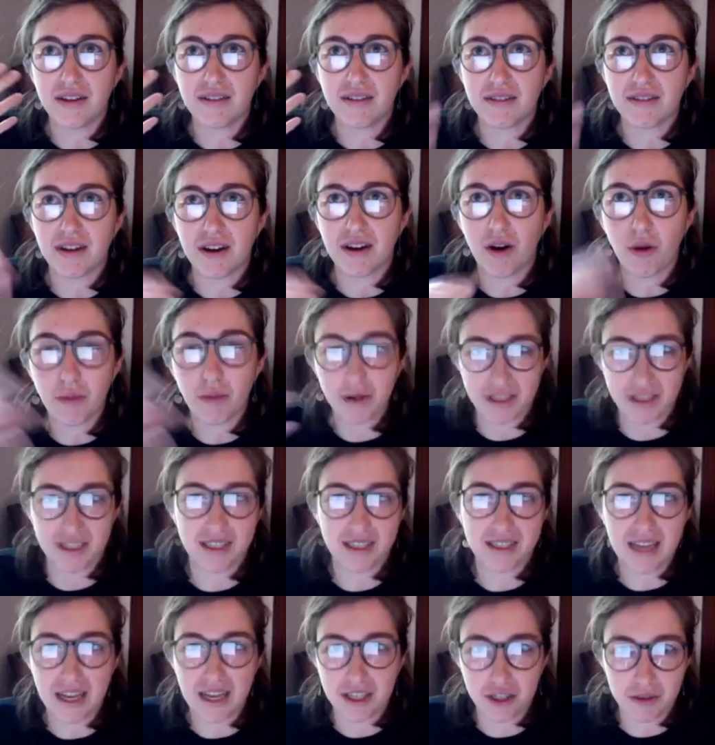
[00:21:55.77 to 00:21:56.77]
almost
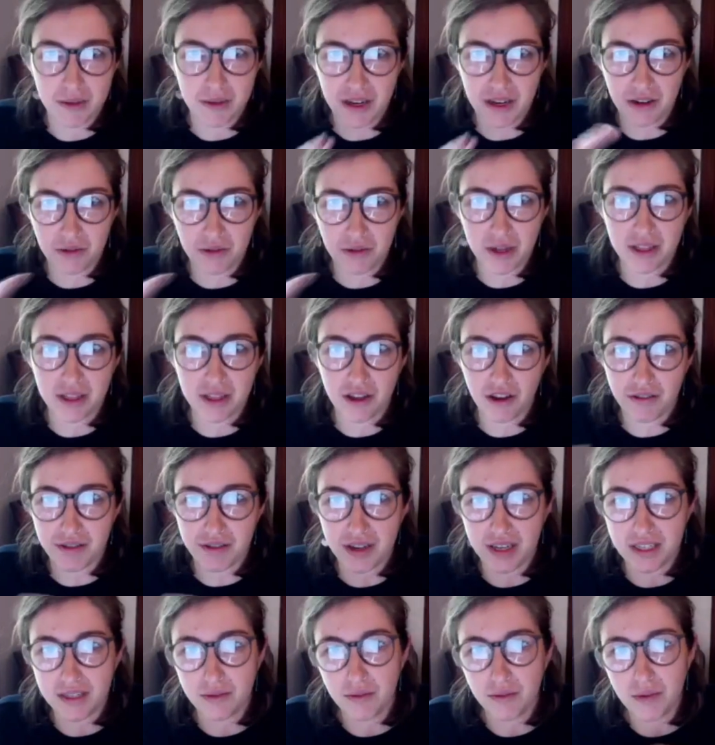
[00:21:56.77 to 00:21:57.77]
exacerbated with COVID,
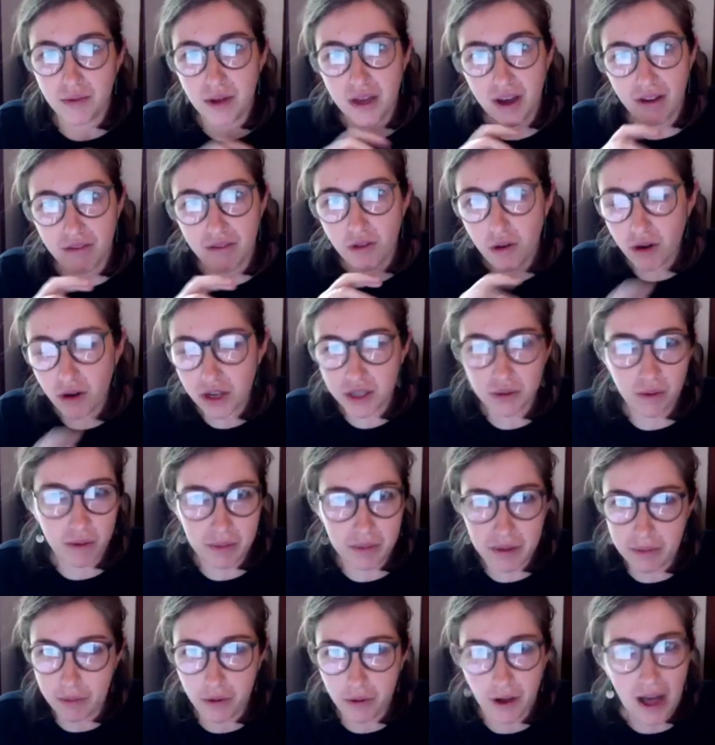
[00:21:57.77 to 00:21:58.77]
is we of course want
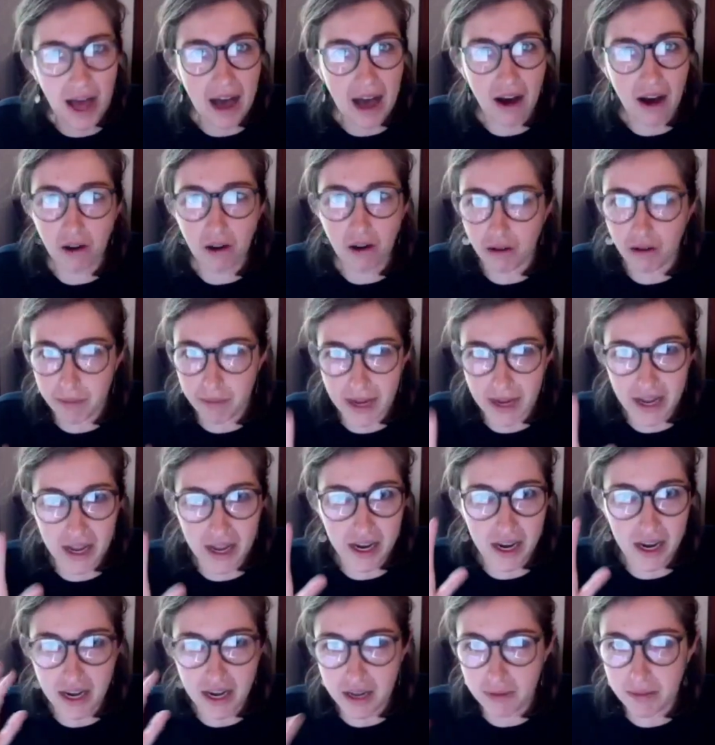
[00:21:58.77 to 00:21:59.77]
people out by
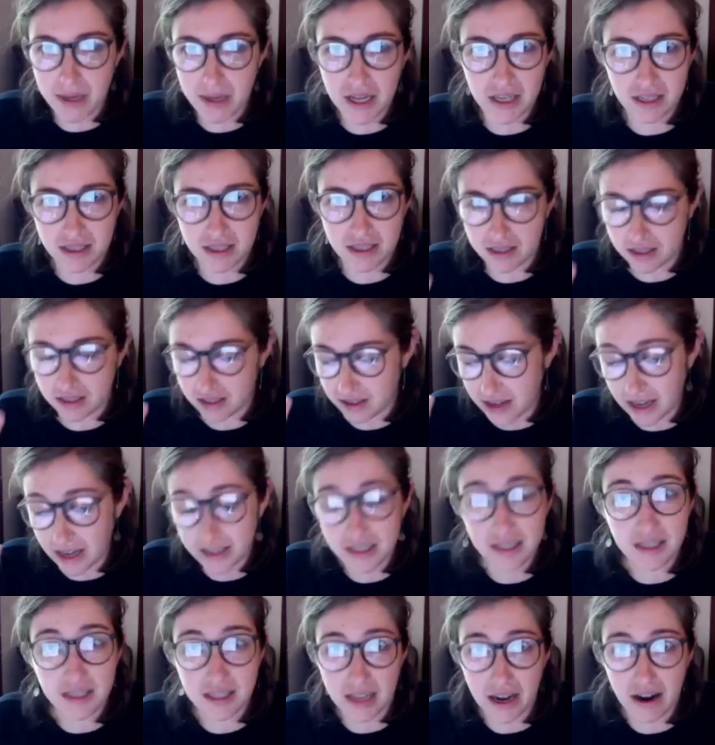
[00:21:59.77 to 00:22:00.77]
any means
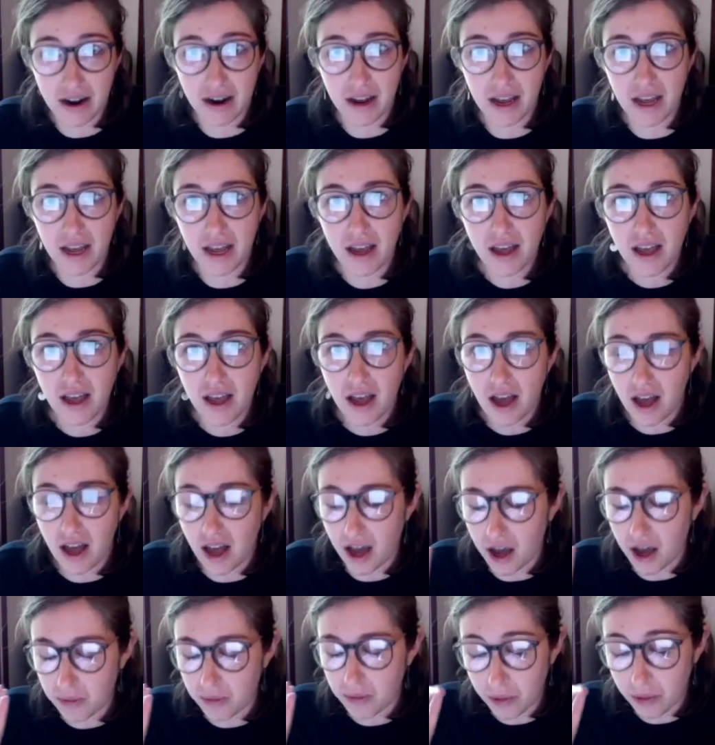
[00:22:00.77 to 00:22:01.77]
necessary.
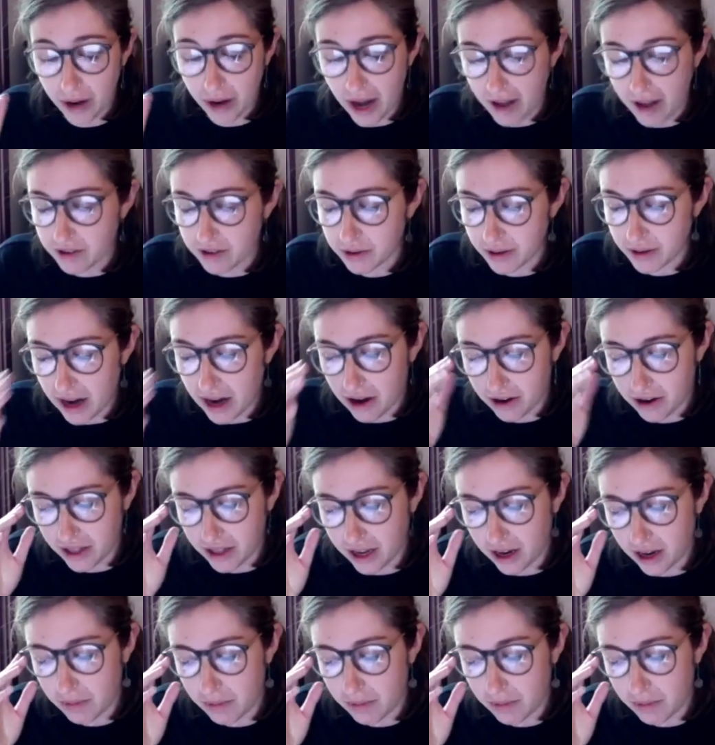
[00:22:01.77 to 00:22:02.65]
We want everyone out of there,